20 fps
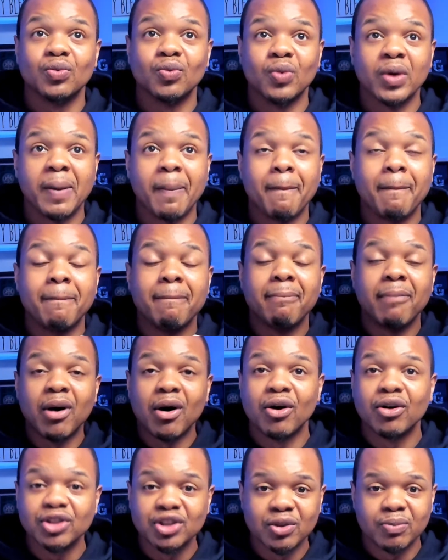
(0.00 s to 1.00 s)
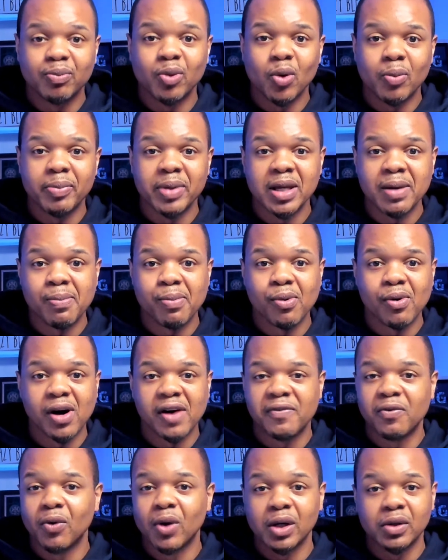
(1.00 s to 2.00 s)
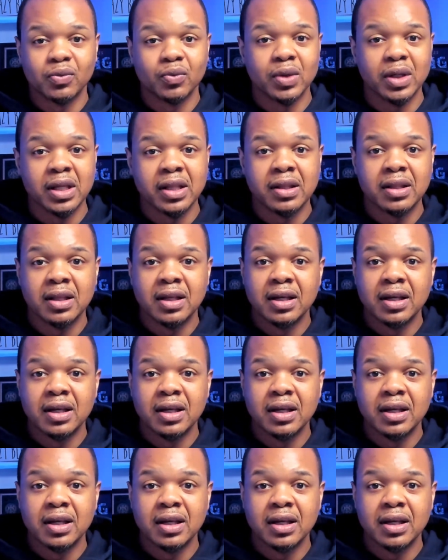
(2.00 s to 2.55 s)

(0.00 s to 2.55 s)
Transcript: with multiple people. I've worked with